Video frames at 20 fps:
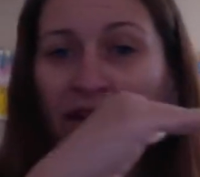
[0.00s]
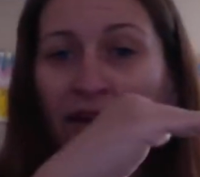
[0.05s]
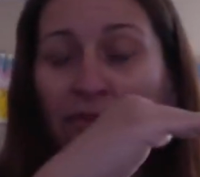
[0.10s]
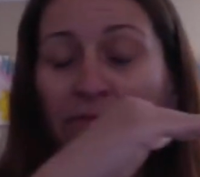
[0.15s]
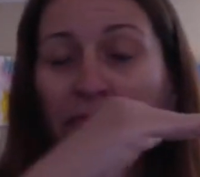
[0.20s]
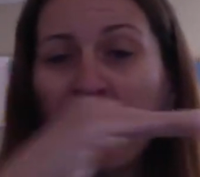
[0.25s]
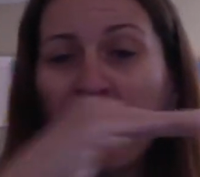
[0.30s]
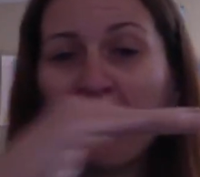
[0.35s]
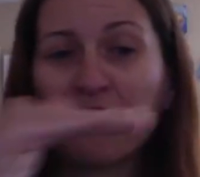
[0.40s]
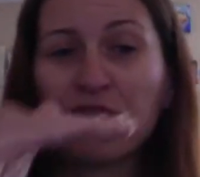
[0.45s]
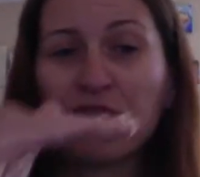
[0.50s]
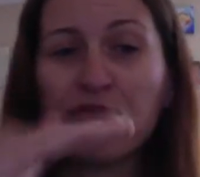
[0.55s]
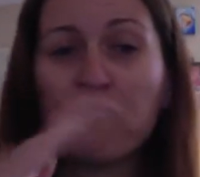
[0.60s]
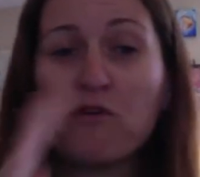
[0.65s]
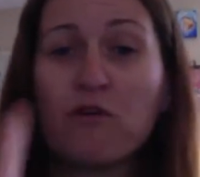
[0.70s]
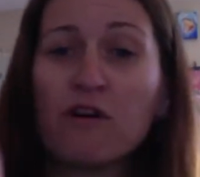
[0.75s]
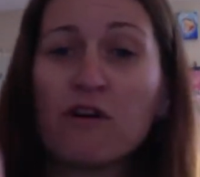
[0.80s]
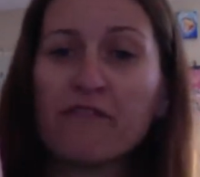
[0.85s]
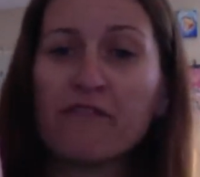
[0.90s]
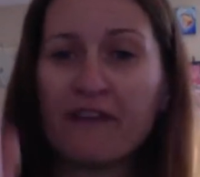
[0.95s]
back and
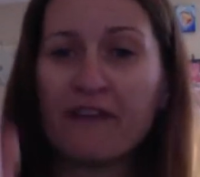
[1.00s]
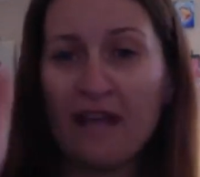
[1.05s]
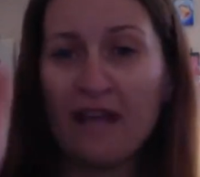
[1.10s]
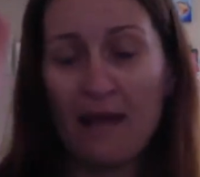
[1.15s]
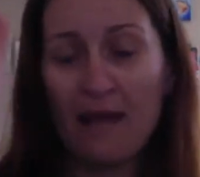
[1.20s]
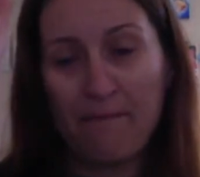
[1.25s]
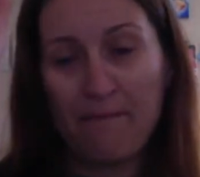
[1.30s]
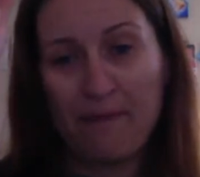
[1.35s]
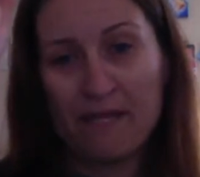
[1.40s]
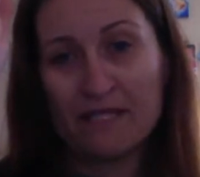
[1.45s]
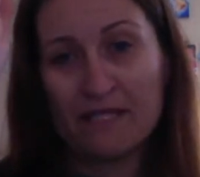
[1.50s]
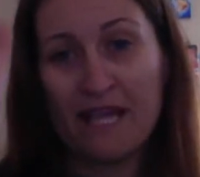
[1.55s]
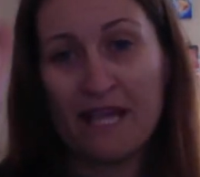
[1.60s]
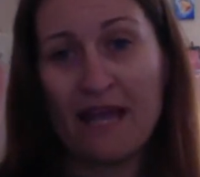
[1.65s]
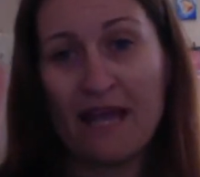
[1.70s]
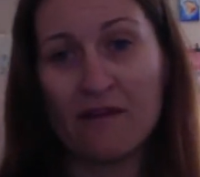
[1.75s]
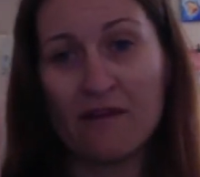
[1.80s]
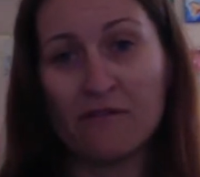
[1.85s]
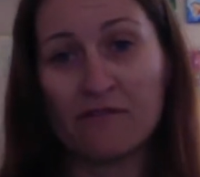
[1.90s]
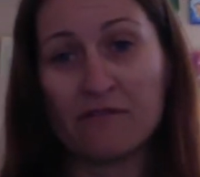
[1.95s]
forth and up and
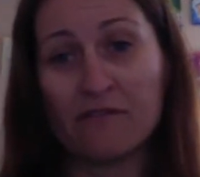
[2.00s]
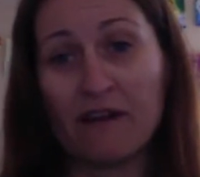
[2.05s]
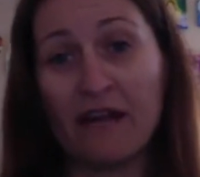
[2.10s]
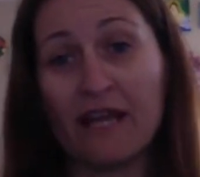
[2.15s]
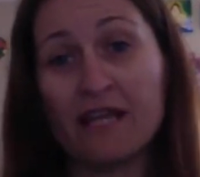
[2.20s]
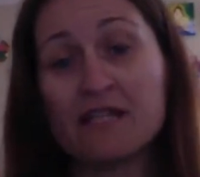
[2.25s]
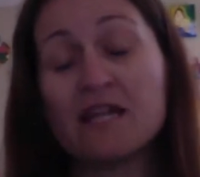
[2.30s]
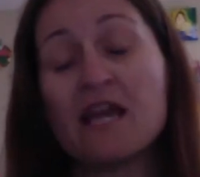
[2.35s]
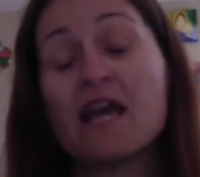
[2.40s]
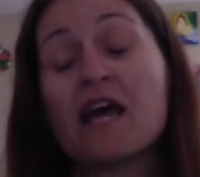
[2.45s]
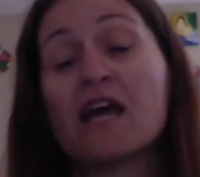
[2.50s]
down, right?